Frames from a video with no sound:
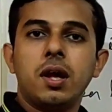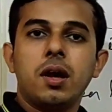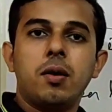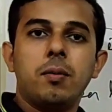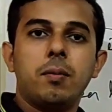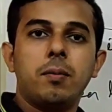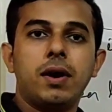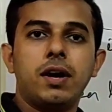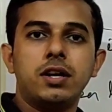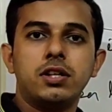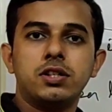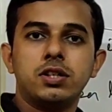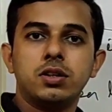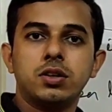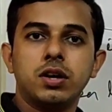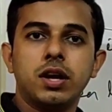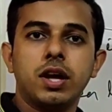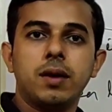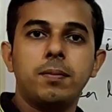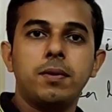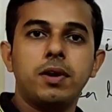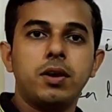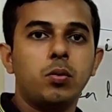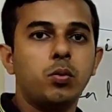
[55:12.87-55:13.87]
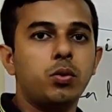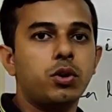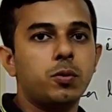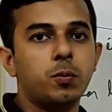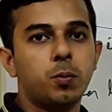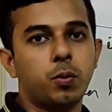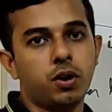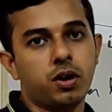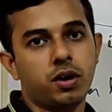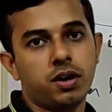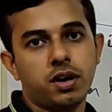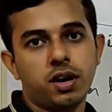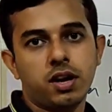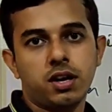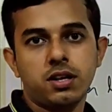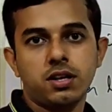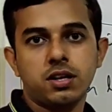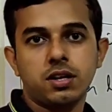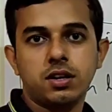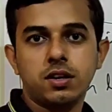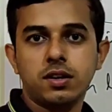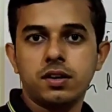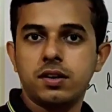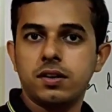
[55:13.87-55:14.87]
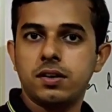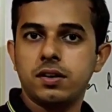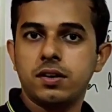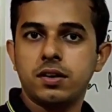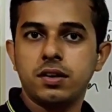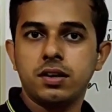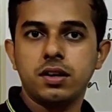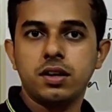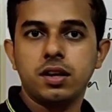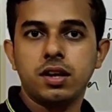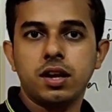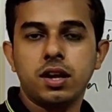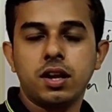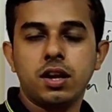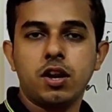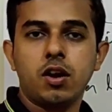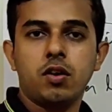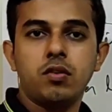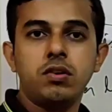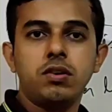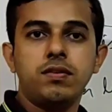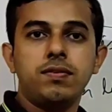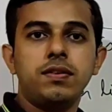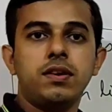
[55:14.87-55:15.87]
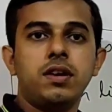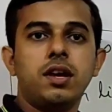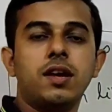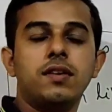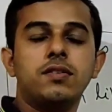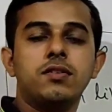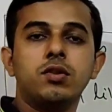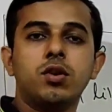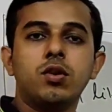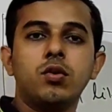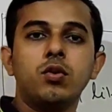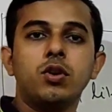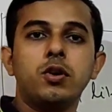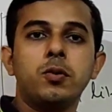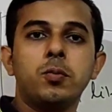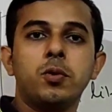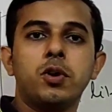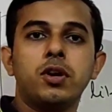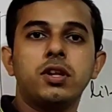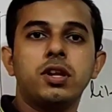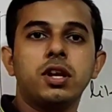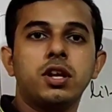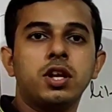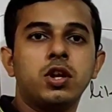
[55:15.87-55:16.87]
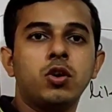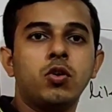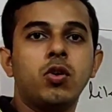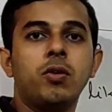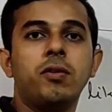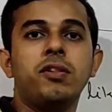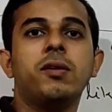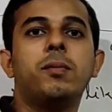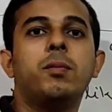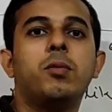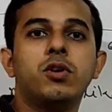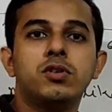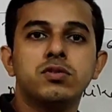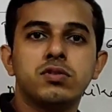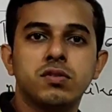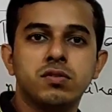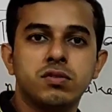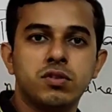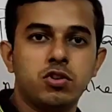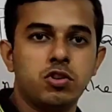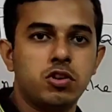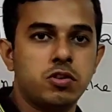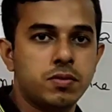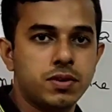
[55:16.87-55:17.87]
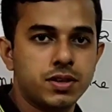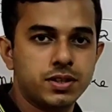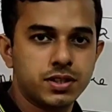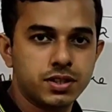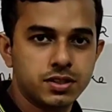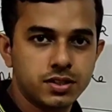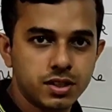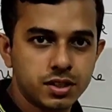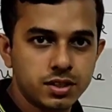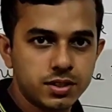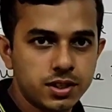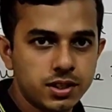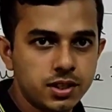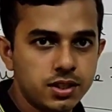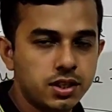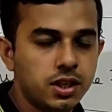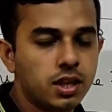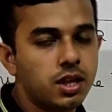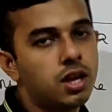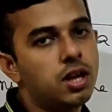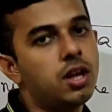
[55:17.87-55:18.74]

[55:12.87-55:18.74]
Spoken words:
must have a weak point, right? Now if he has no weak point, then he will be the boss of the universe, isn't it?